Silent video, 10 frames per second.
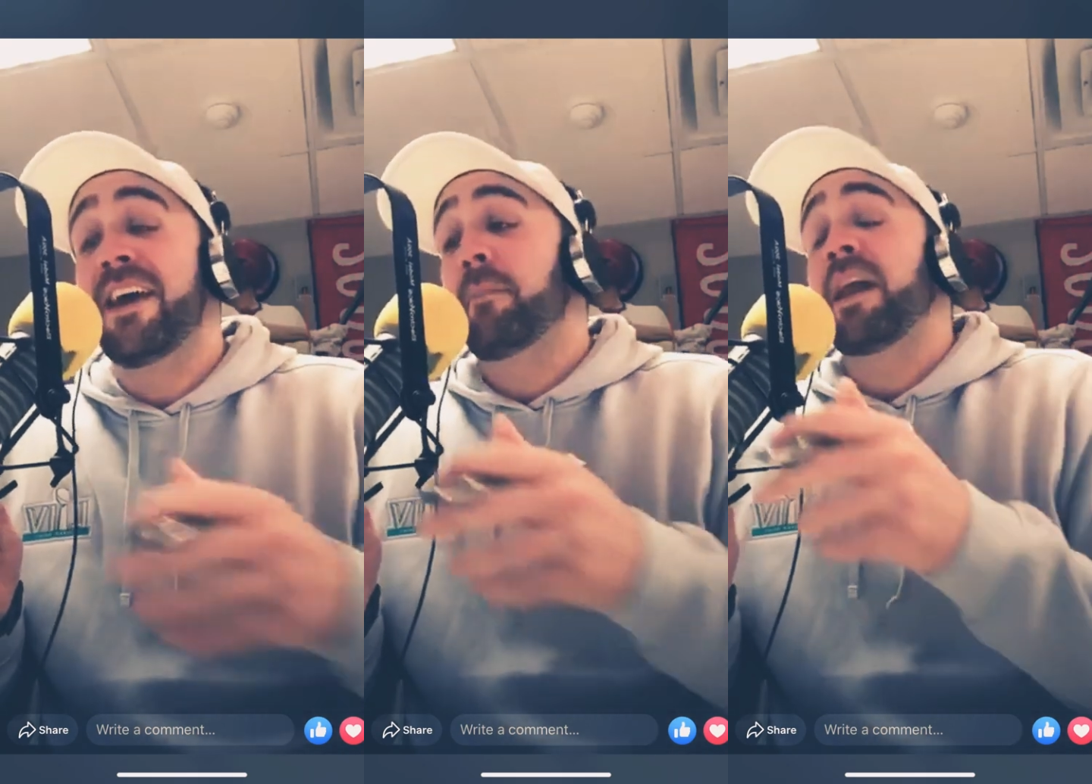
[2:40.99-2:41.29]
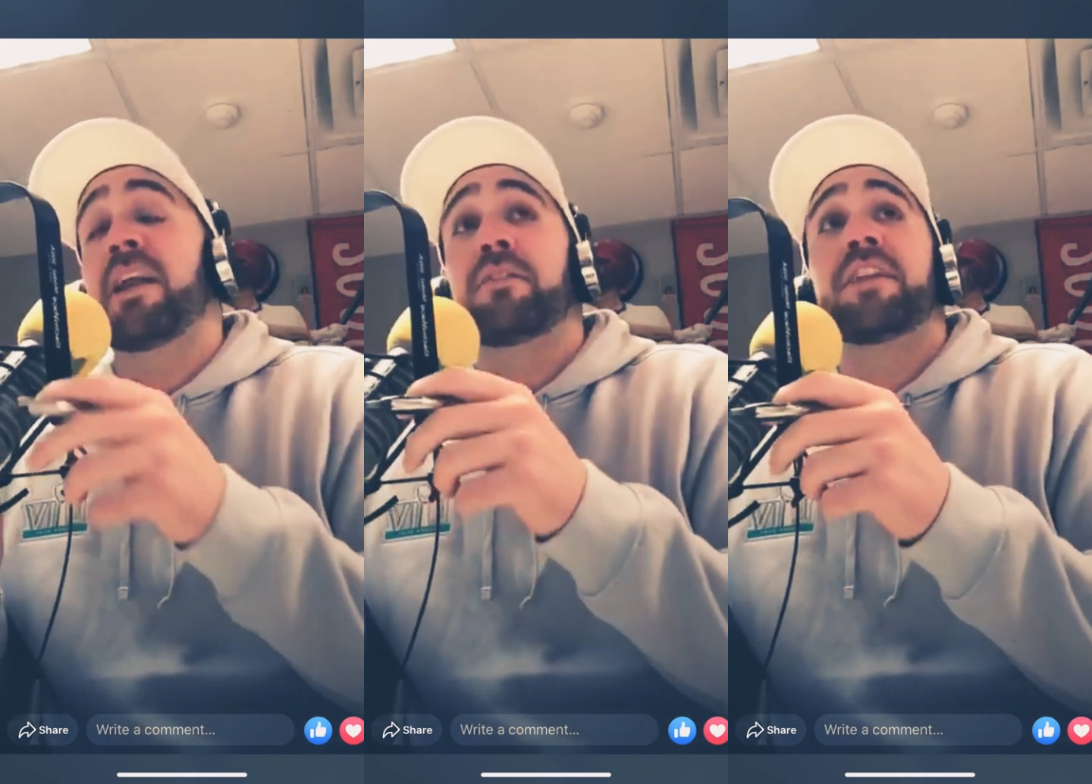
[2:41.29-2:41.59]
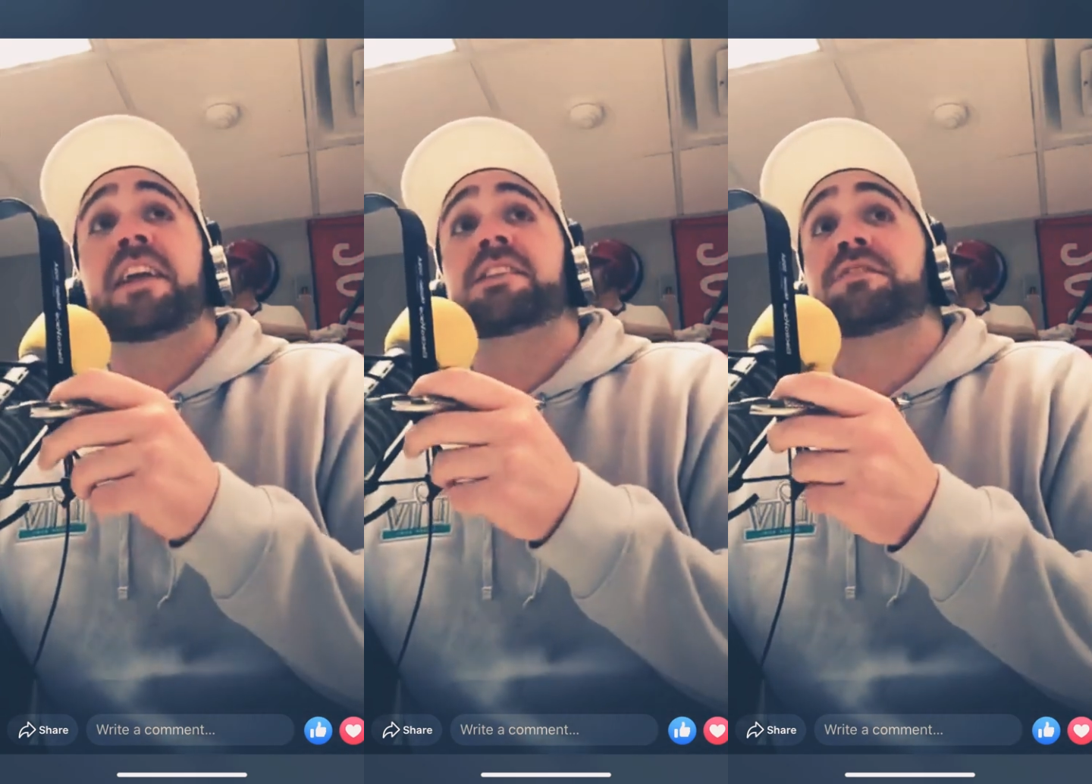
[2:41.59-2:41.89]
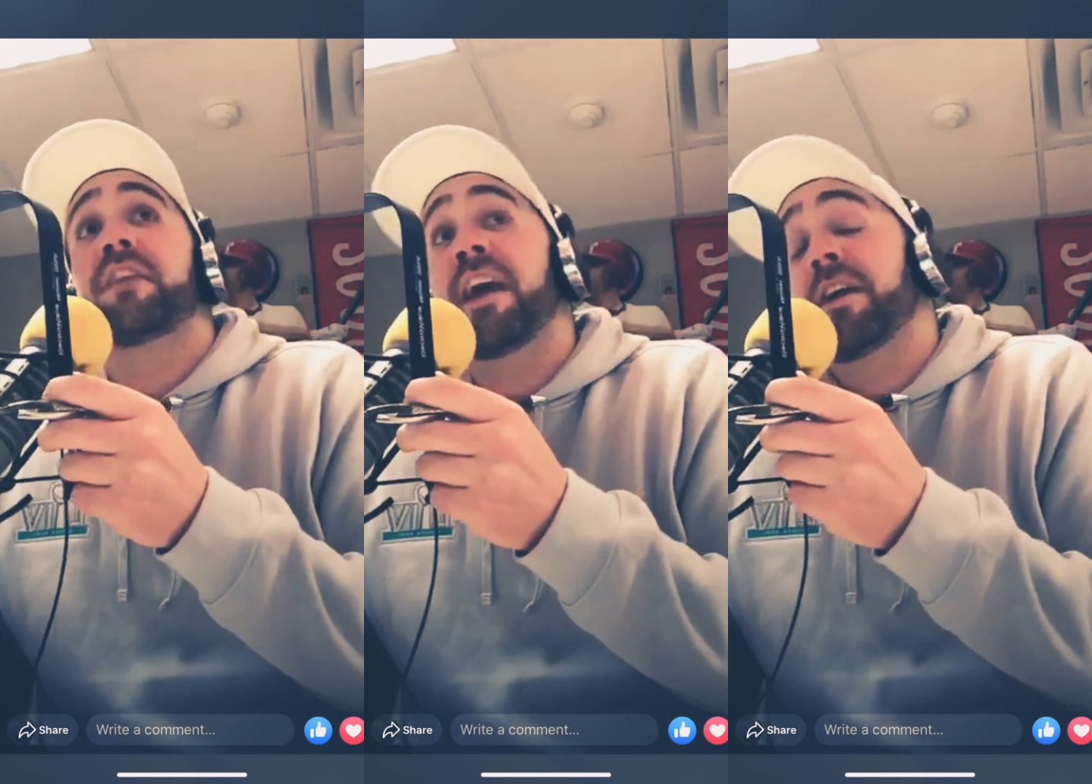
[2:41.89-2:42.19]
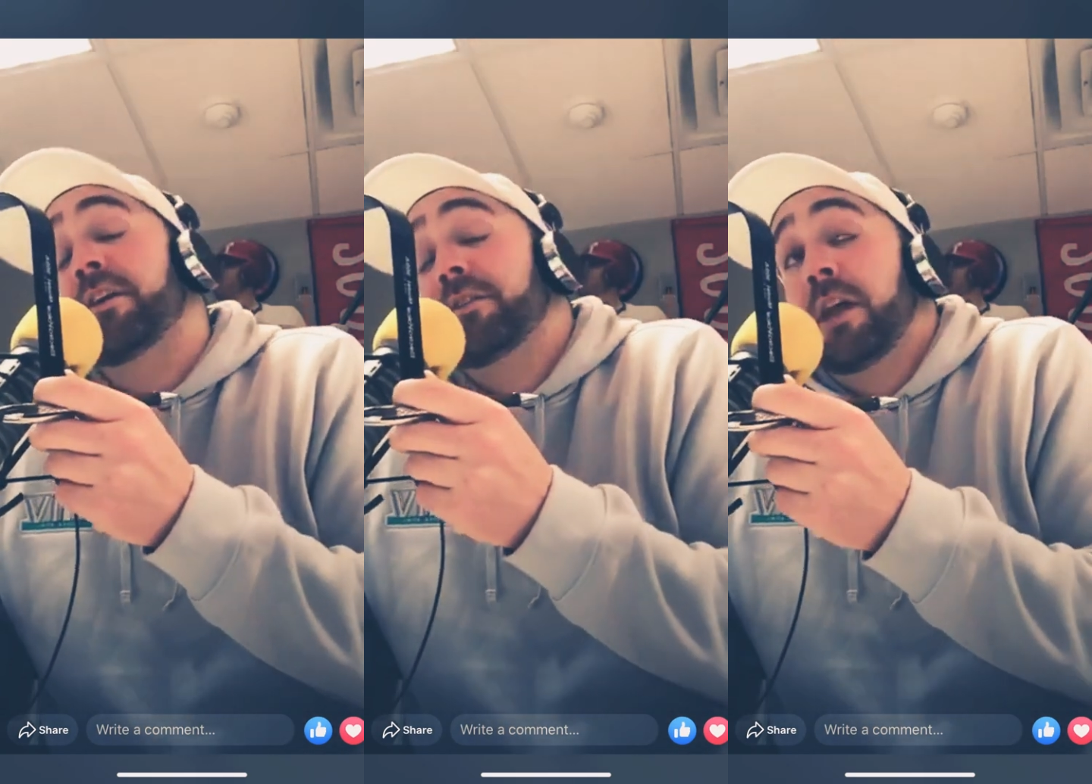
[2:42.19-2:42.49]
But I don't think it's
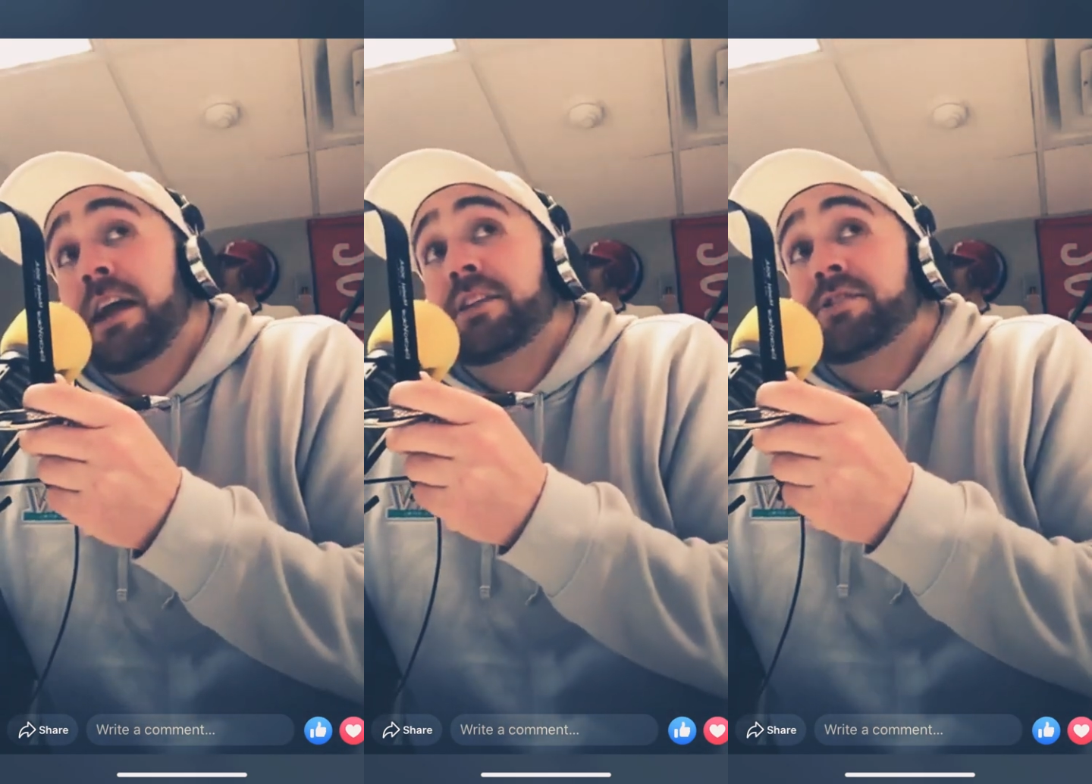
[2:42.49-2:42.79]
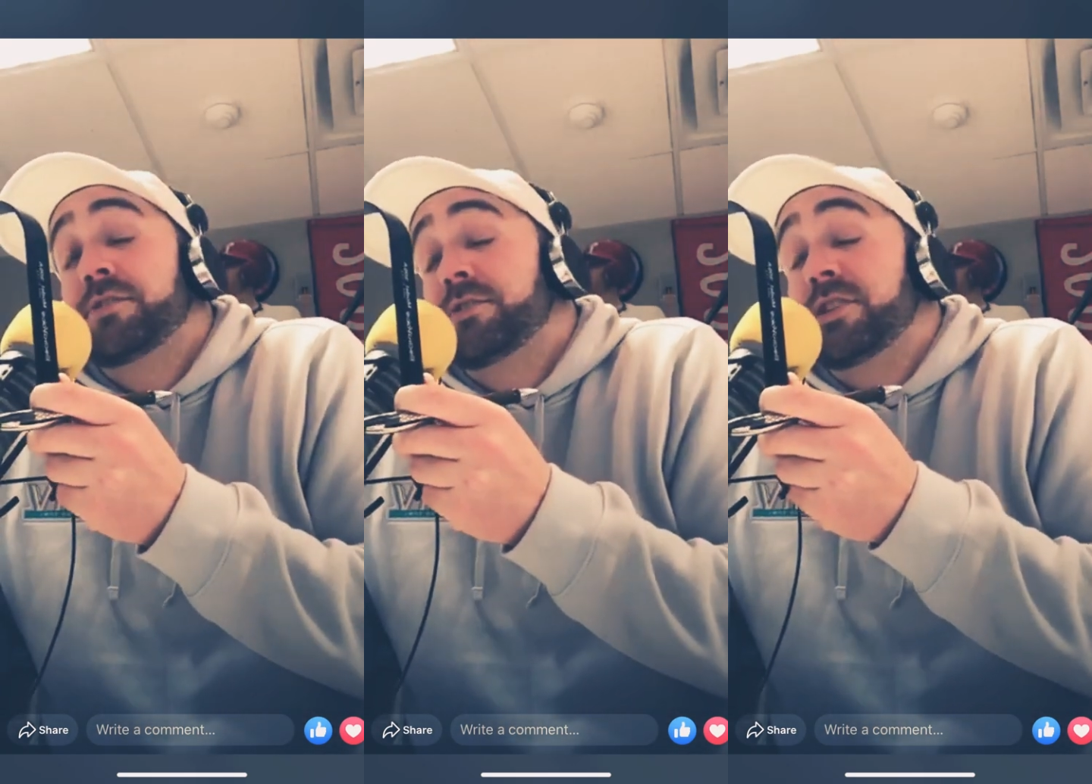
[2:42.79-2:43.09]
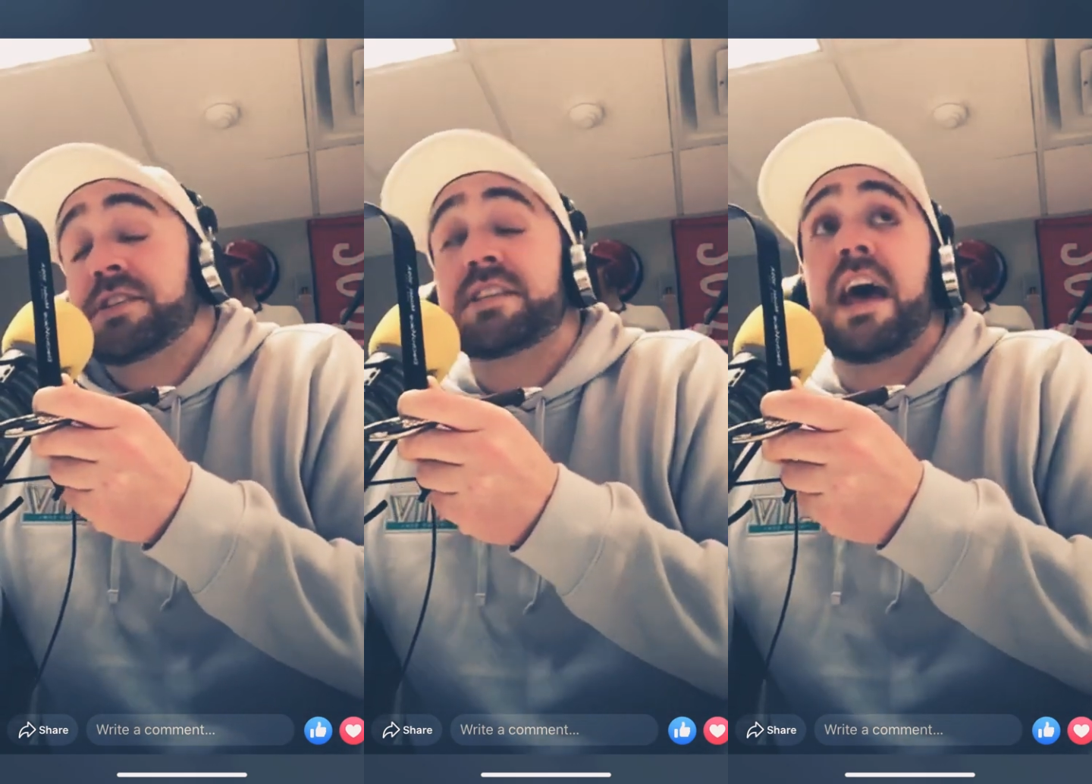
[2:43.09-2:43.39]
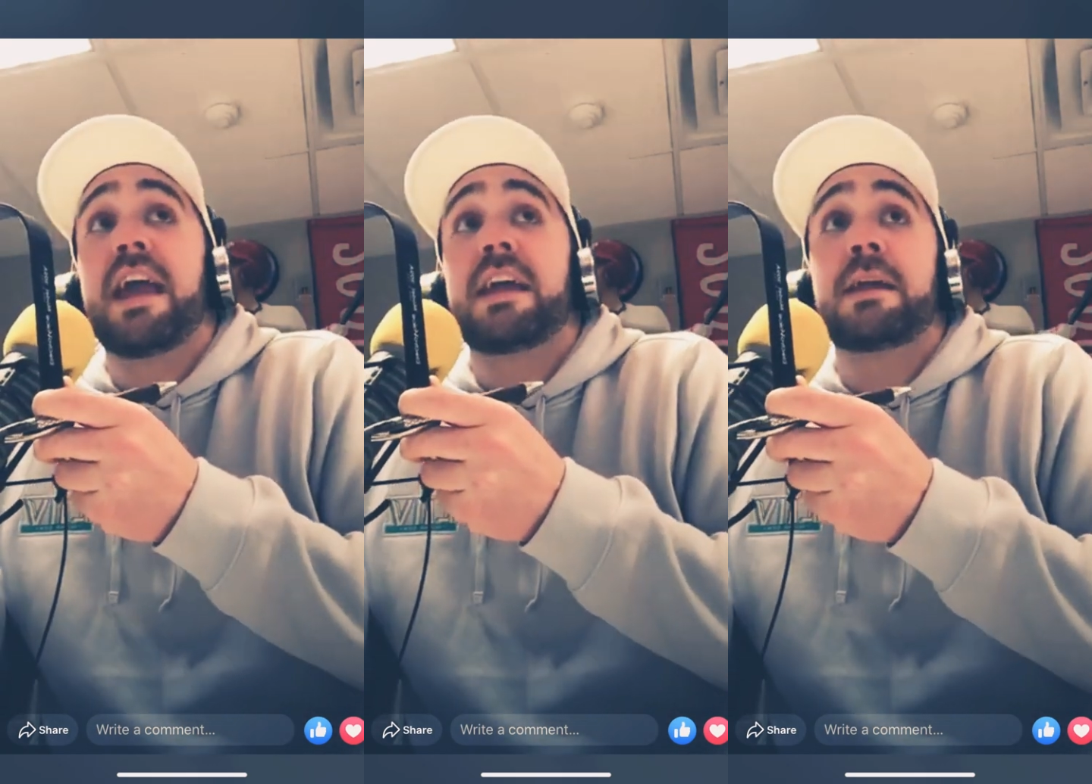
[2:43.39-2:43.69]
fair, to say,